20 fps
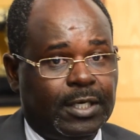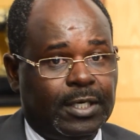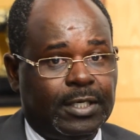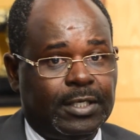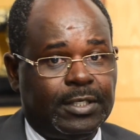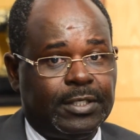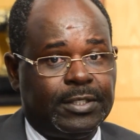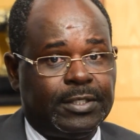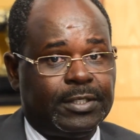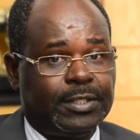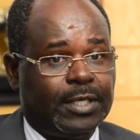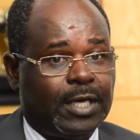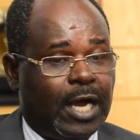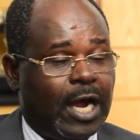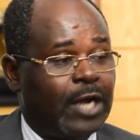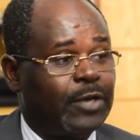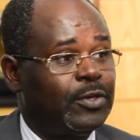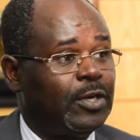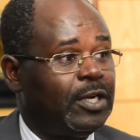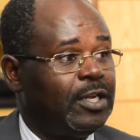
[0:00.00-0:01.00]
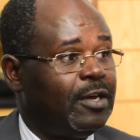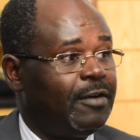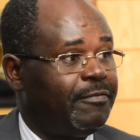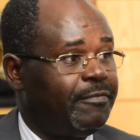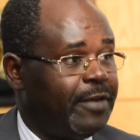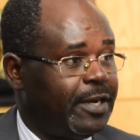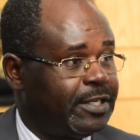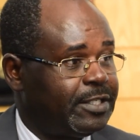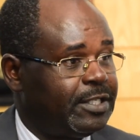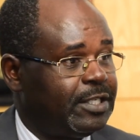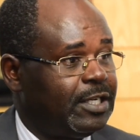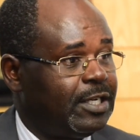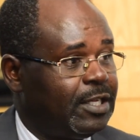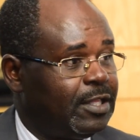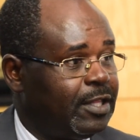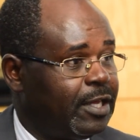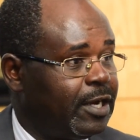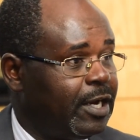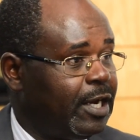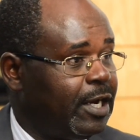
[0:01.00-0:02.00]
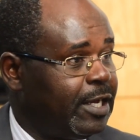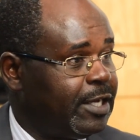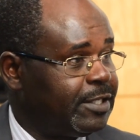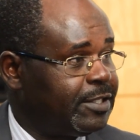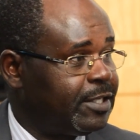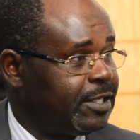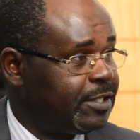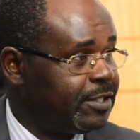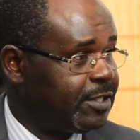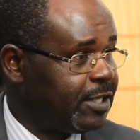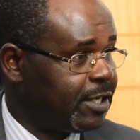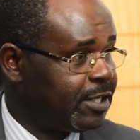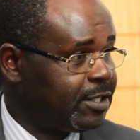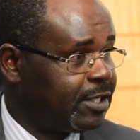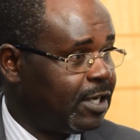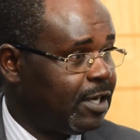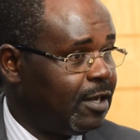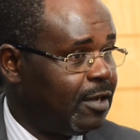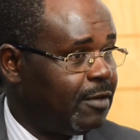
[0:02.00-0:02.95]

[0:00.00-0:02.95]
is actually affecting the real estate sector